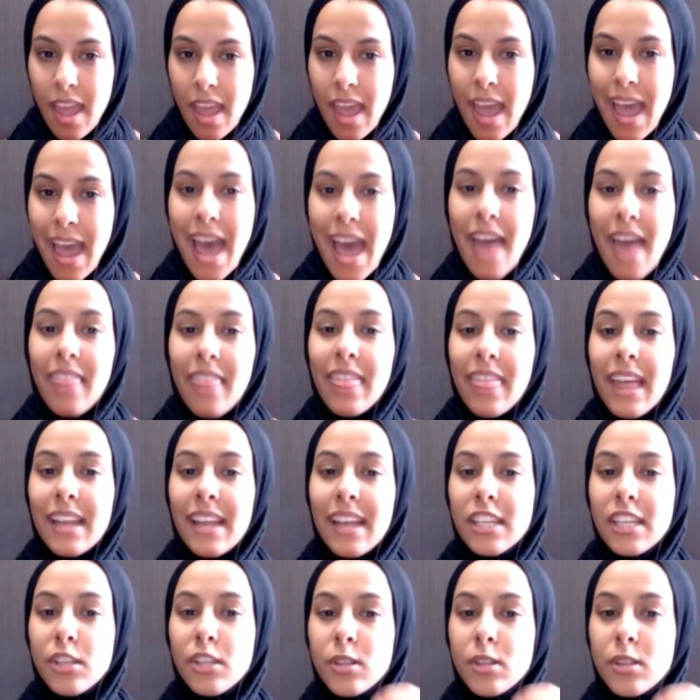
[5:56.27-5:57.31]
And then
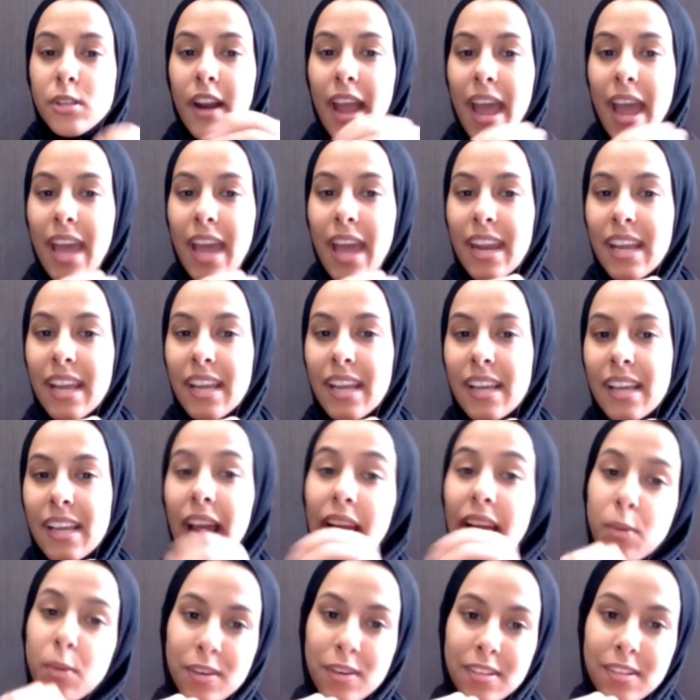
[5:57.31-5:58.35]
you start adding
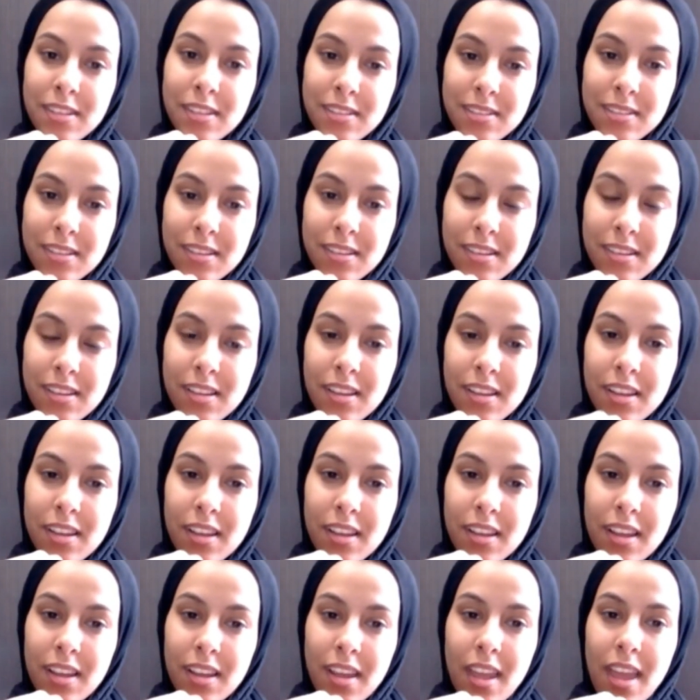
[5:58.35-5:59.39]
kind words.
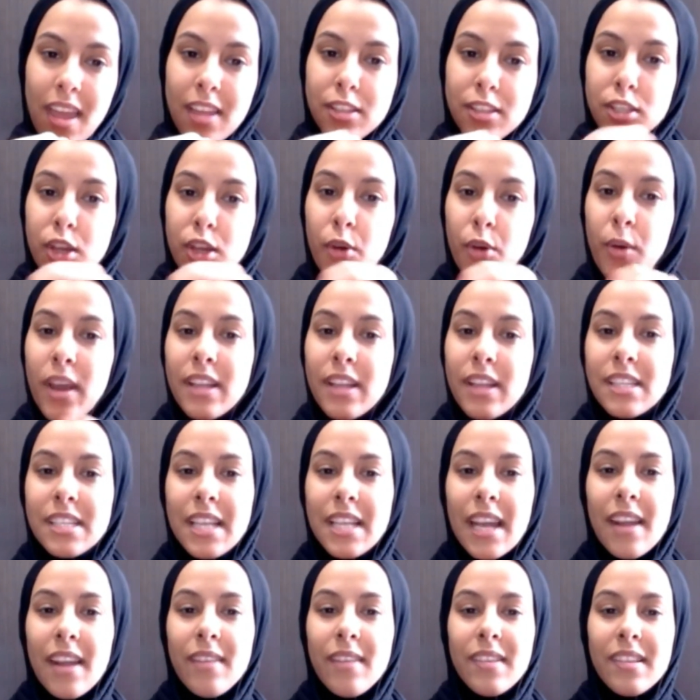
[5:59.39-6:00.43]
So instead
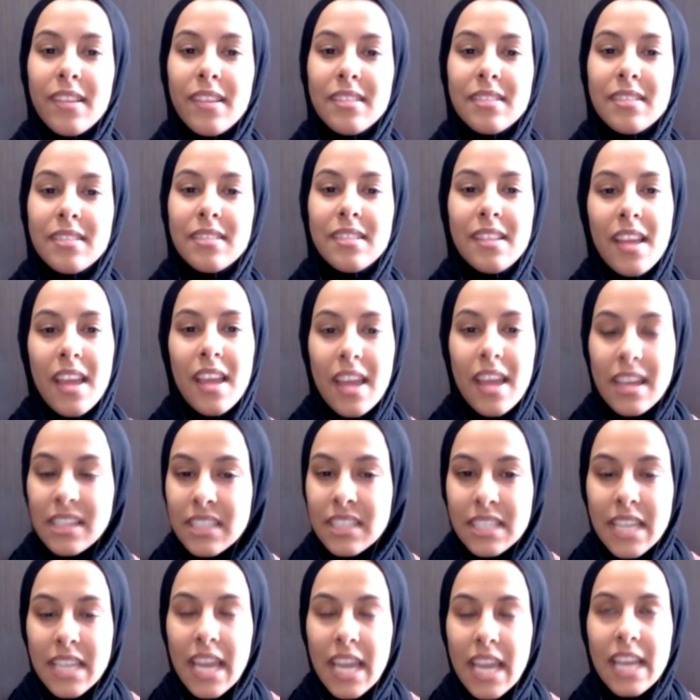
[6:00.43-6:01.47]
of
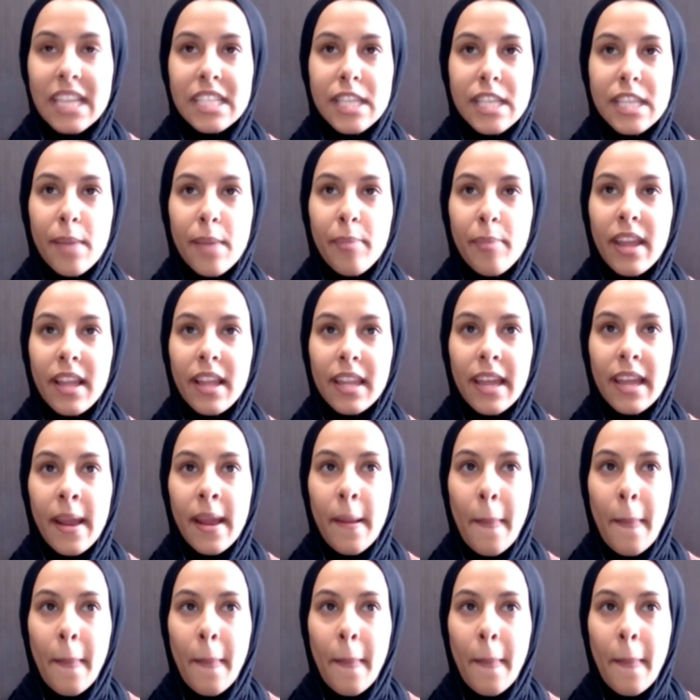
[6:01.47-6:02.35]
saying something like,